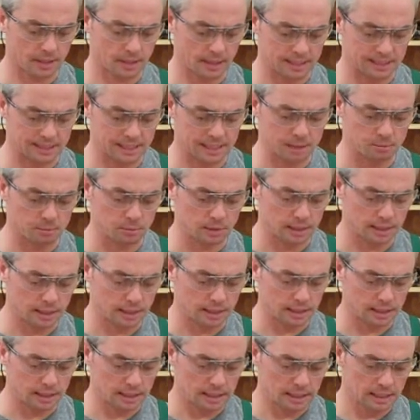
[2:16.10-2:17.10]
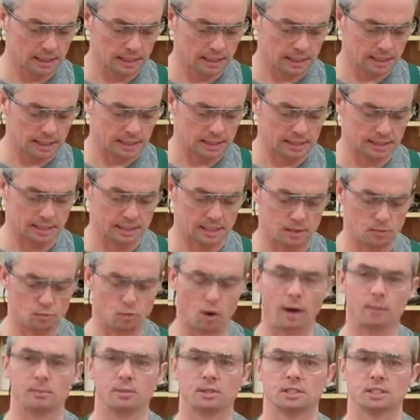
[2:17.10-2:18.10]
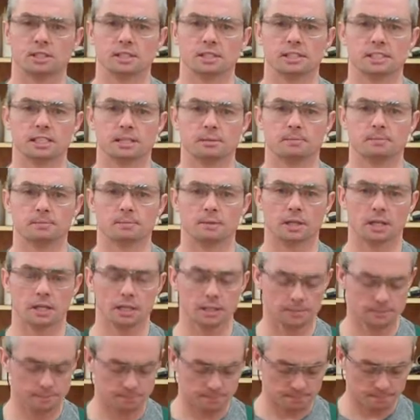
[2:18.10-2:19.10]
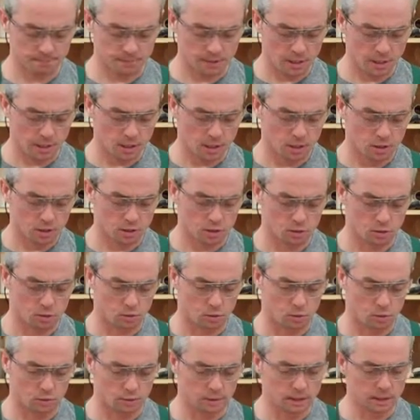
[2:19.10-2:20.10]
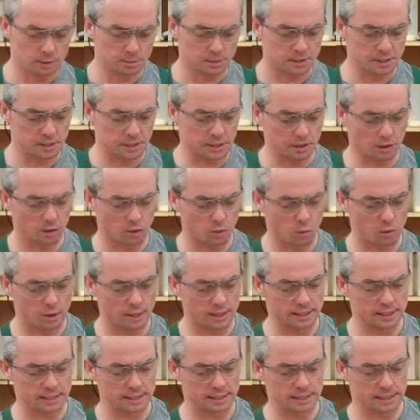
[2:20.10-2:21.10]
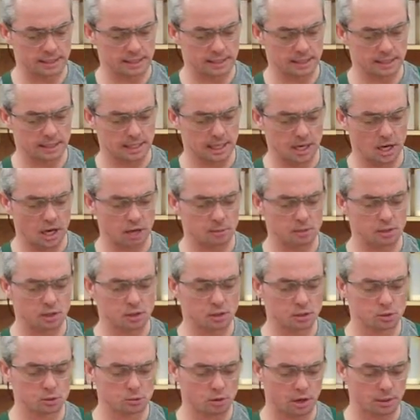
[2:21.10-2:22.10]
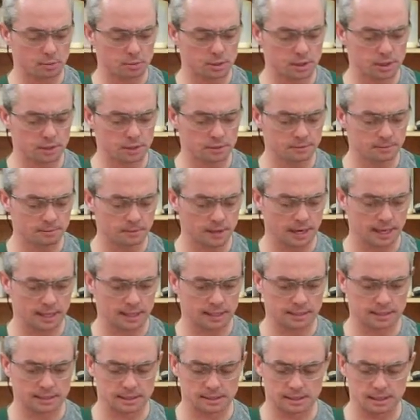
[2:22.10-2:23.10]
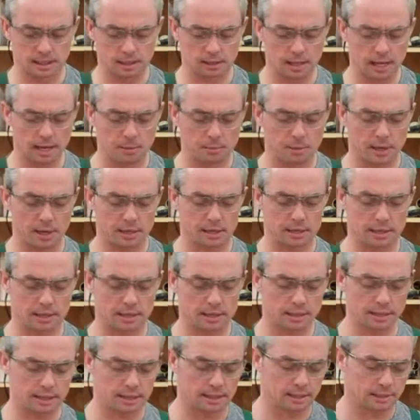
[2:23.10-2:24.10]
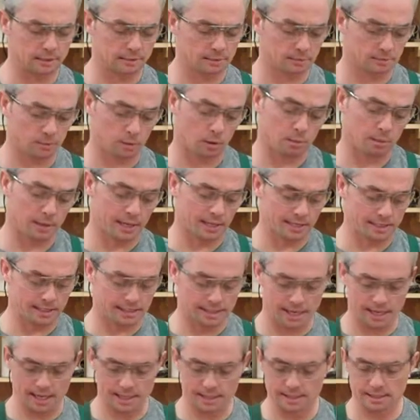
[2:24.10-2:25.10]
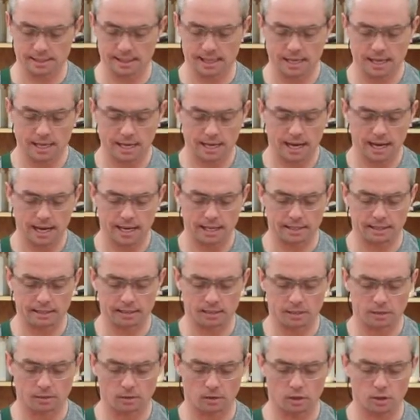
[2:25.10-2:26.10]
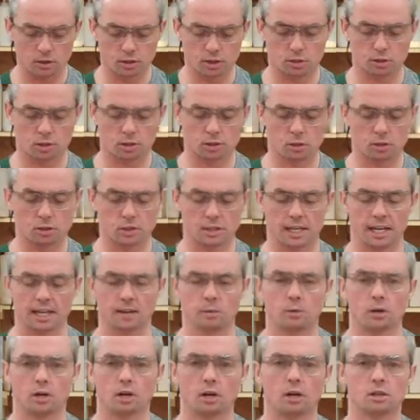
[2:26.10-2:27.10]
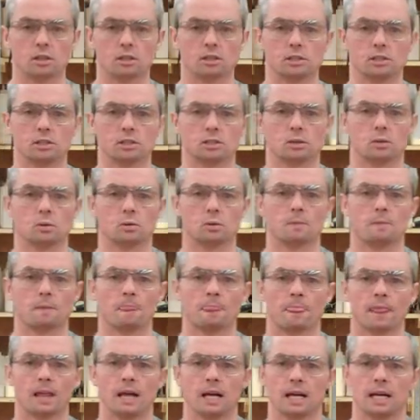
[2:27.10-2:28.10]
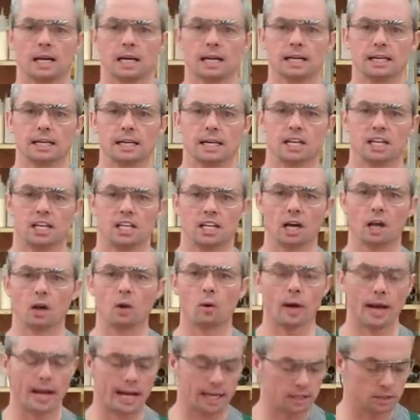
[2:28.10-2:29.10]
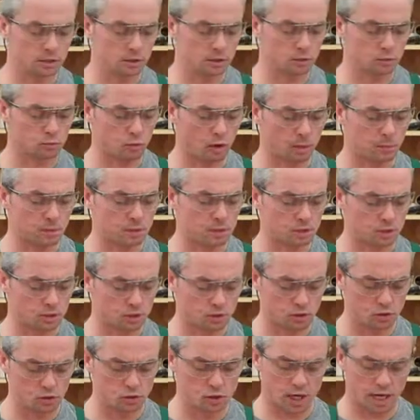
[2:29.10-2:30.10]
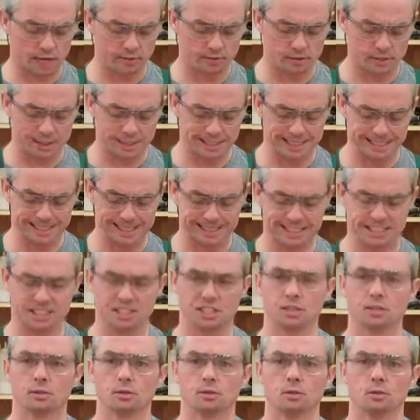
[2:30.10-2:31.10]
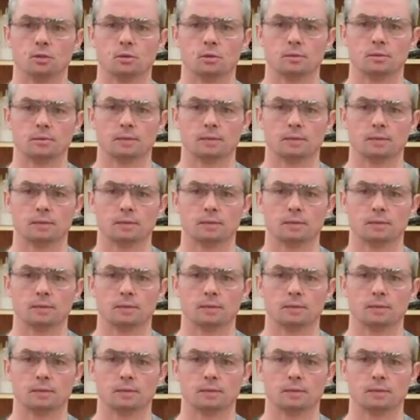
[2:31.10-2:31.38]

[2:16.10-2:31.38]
assembly is the Robertson tip. Okay, so this particular one is a number 2 Robertson, and I can tell that by the size. And they're also associated with colors. So a yellow-handled Robertson screwdriver is a 0